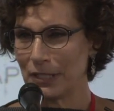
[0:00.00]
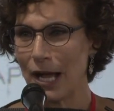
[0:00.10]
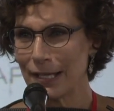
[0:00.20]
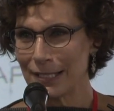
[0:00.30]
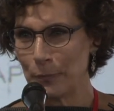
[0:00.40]

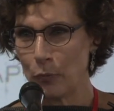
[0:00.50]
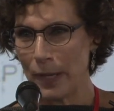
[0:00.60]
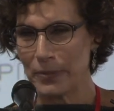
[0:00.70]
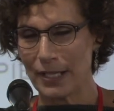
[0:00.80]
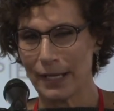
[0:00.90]
gossip
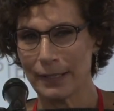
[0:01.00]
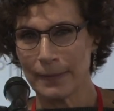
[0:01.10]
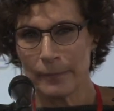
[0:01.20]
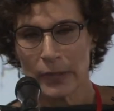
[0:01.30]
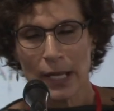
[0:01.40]
website,
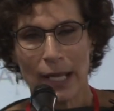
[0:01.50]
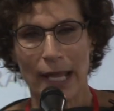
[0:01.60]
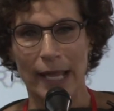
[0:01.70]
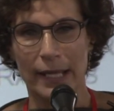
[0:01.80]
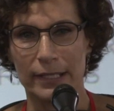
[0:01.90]

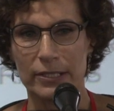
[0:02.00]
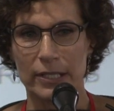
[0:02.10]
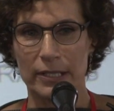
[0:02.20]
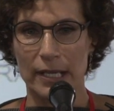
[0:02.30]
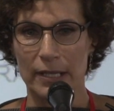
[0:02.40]
and
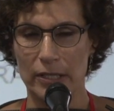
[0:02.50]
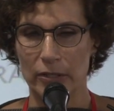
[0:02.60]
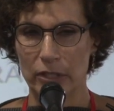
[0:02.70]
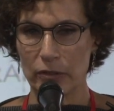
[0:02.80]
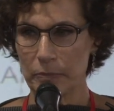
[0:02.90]

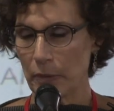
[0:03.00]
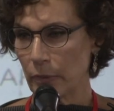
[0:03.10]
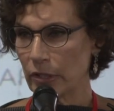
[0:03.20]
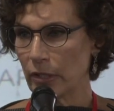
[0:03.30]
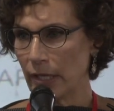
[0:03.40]
they're used, but
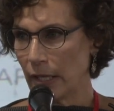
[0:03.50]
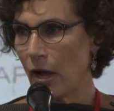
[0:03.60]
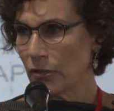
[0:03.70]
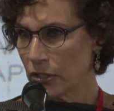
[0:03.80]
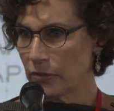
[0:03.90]
when they're, it
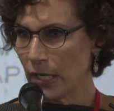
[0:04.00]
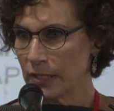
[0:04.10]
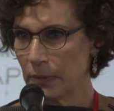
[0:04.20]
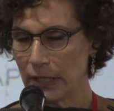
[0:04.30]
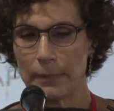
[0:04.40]
also does
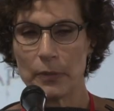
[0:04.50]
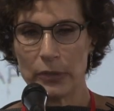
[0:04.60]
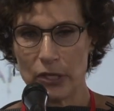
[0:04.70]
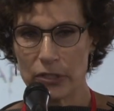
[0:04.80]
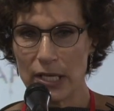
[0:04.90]
pretty good, but
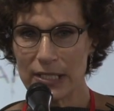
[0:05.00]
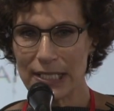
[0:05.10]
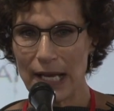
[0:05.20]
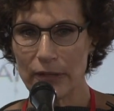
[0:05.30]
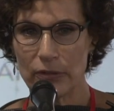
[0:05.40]
when they're done
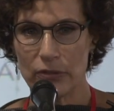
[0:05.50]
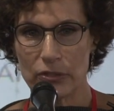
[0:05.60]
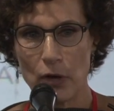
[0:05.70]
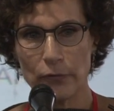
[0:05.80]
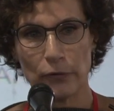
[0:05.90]
together,
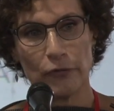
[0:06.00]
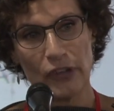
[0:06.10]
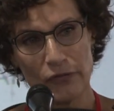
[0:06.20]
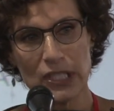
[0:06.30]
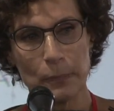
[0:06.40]
there's over
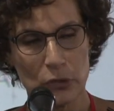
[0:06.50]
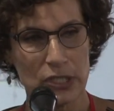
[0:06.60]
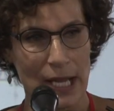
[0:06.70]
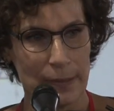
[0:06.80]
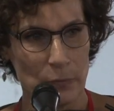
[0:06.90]
fifty percent